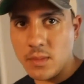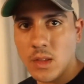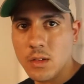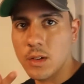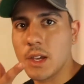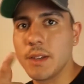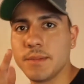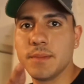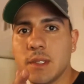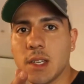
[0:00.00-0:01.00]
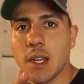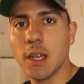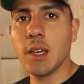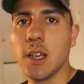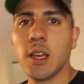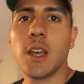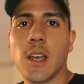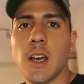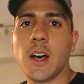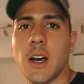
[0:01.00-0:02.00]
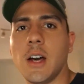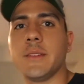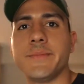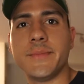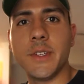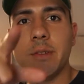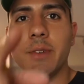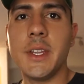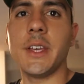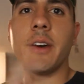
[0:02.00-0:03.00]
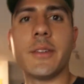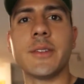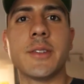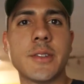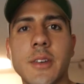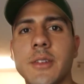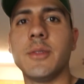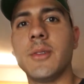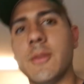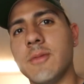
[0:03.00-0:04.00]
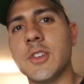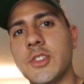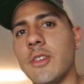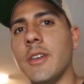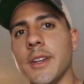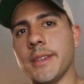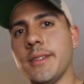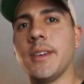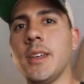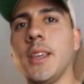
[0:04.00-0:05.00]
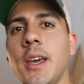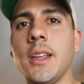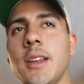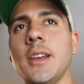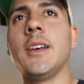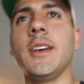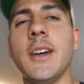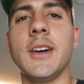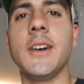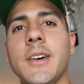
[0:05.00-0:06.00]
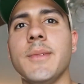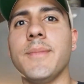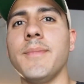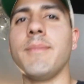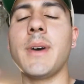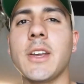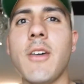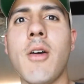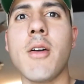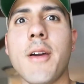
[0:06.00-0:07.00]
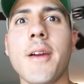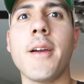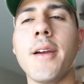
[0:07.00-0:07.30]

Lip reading: Okay, today, new video. So we're starting again. My car,